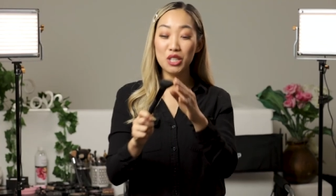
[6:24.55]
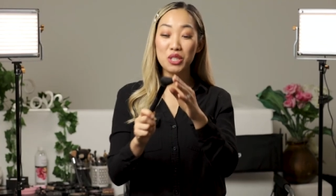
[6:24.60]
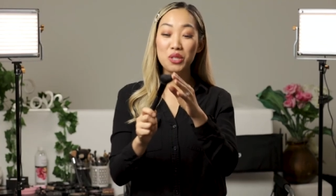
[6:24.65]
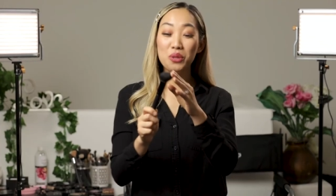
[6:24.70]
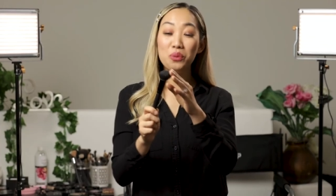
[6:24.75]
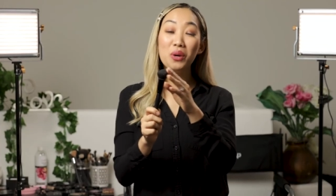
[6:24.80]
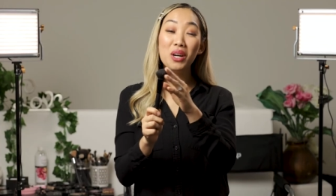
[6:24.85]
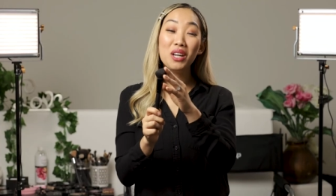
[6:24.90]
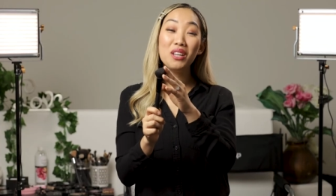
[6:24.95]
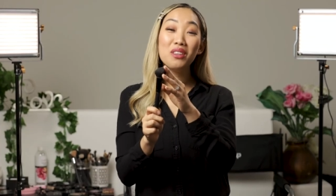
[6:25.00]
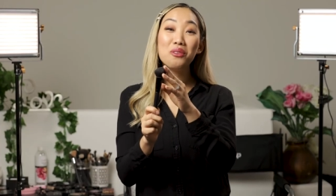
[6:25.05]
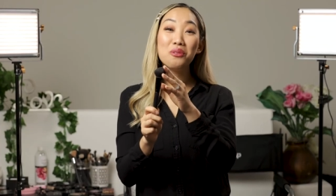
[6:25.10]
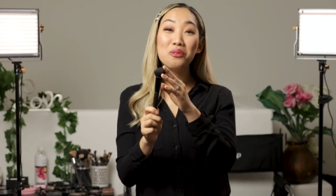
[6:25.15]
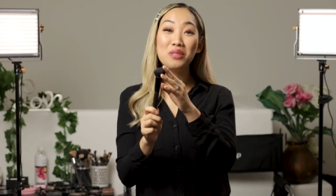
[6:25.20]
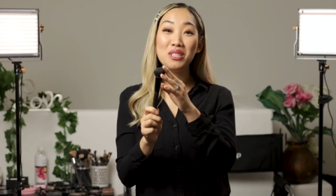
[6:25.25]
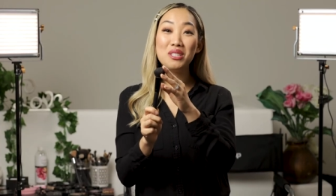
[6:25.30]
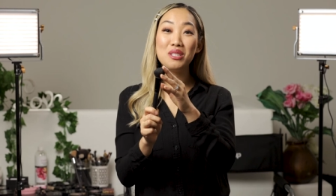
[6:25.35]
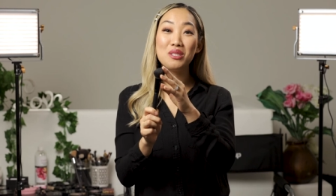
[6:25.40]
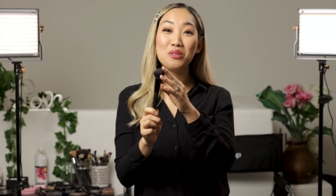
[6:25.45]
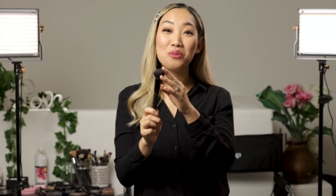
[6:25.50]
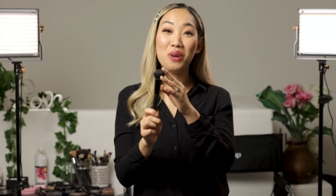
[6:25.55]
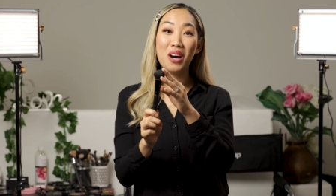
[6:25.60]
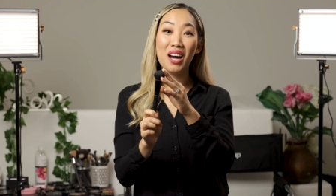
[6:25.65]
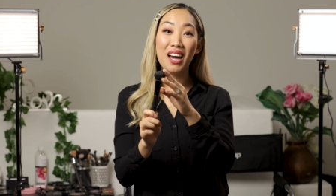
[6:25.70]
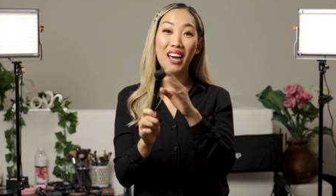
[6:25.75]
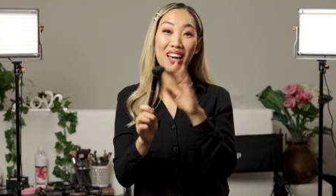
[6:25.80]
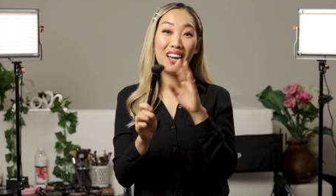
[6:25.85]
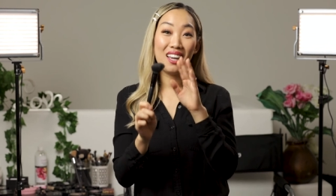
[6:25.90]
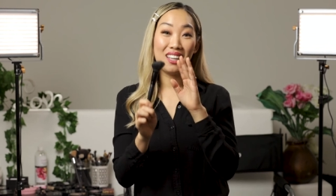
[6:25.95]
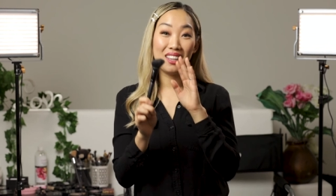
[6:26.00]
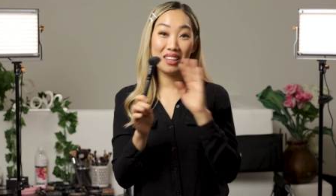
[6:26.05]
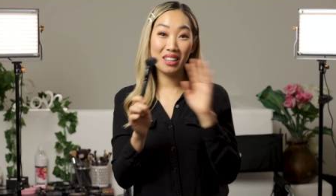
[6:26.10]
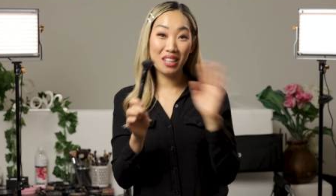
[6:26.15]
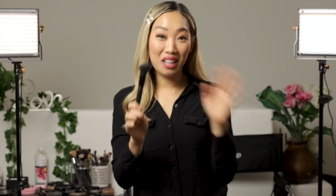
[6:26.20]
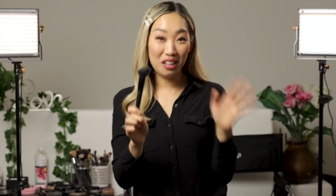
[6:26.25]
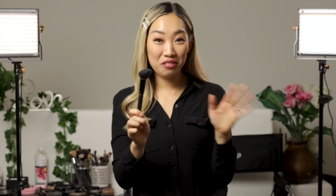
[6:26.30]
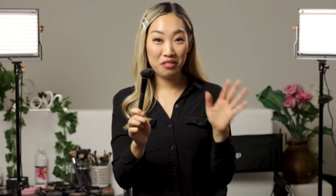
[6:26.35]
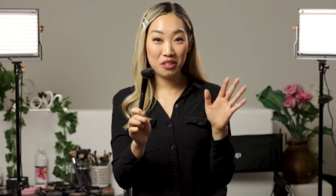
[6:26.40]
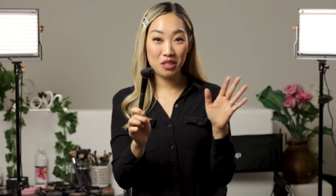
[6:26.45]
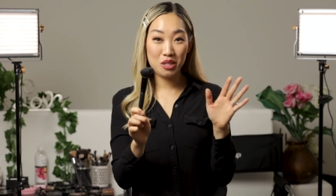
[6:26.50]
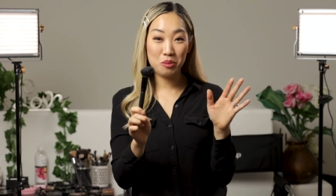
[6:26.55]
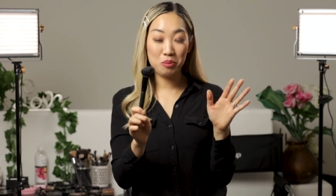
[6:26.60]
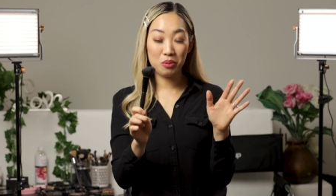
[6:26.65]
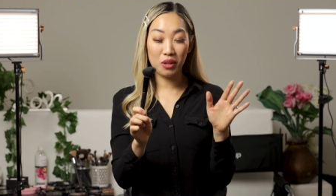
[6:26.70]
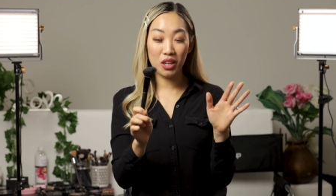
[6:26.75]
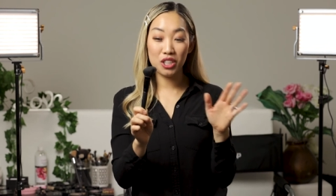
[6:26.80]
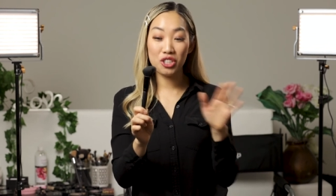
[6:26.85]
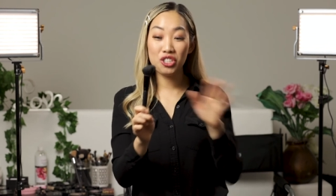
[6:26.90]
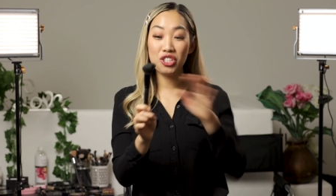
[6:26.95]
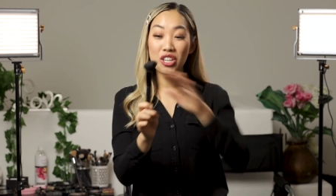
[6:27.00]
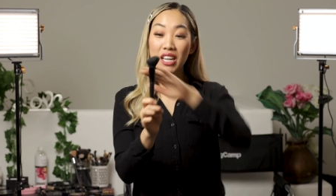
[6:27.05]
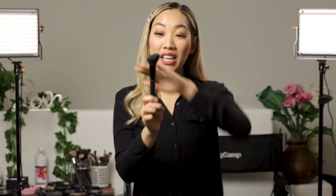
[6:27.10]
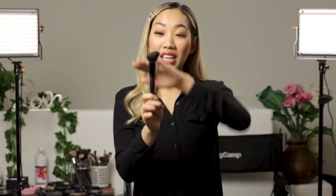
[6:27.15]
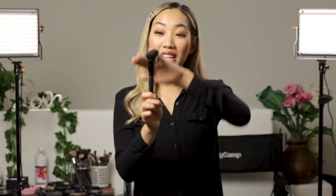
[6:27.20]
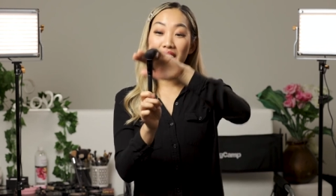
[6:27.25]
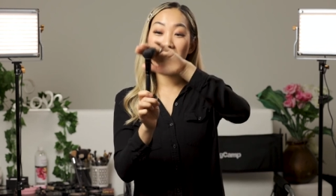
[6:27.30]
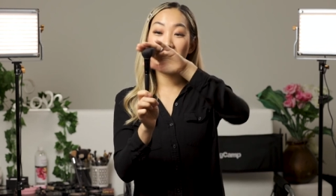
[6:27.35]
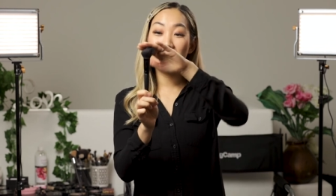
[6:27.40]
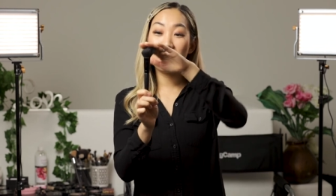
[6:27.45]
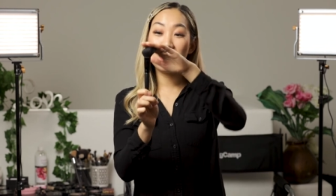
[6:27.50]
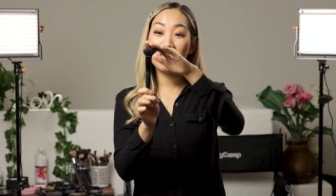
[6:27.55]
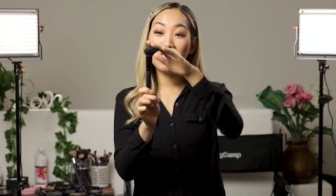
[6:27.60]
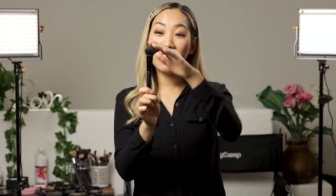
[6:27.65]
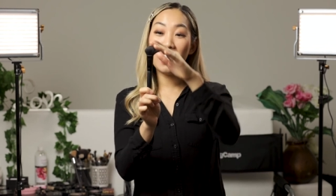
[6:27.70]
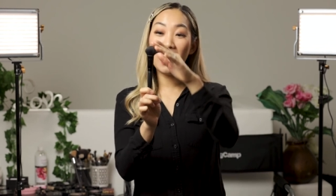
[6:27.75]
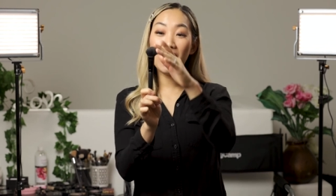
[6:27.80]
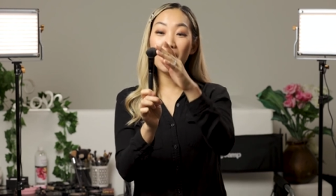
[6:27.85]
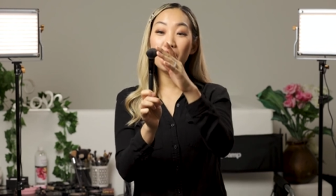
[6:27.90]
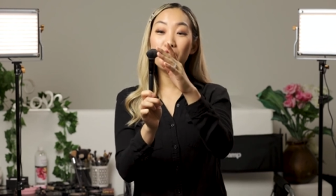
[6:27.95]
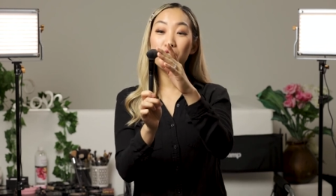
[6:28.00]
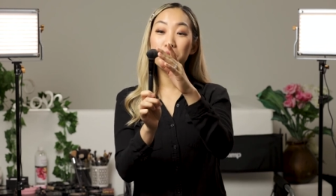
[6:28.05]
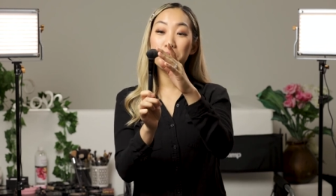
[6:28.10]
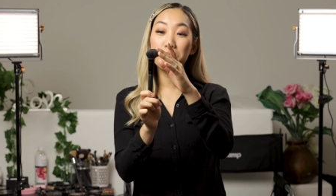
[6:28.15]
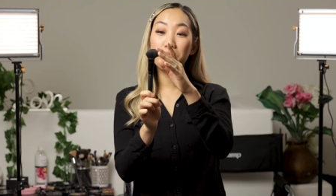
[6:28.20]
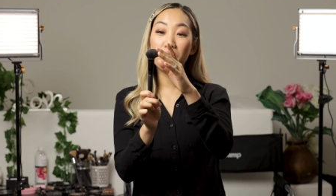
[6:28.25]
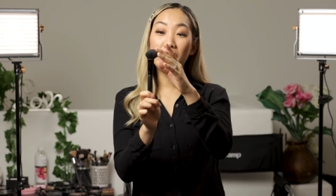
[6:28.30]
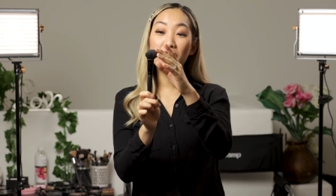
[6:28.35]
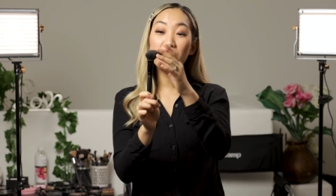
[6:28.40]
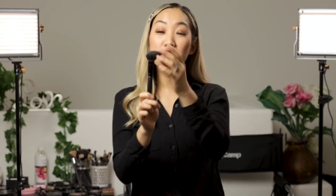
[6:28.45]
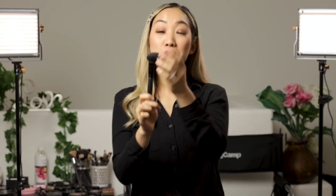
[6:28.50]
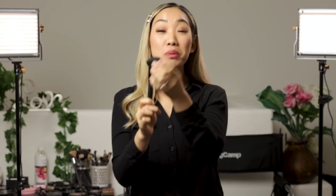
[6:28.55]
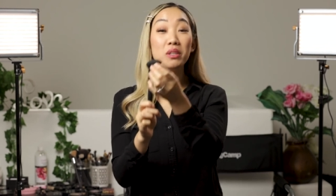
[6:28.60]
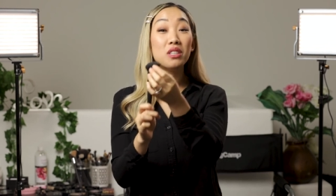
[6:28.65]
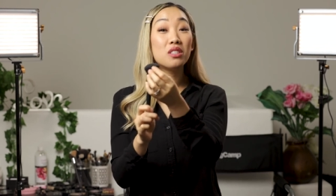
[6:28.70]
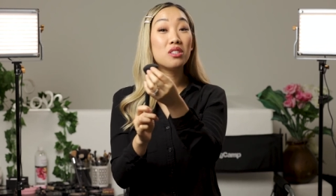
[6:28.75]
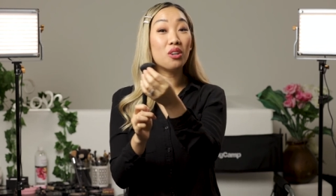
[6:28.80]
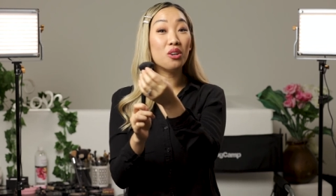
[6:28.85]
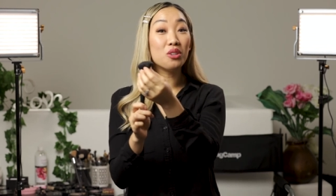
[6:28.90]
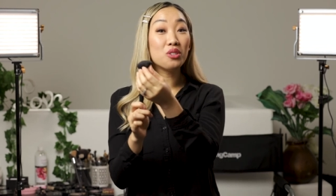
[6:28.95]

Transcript: So one of the reasons why I love this brush is it's an angled brush, but it's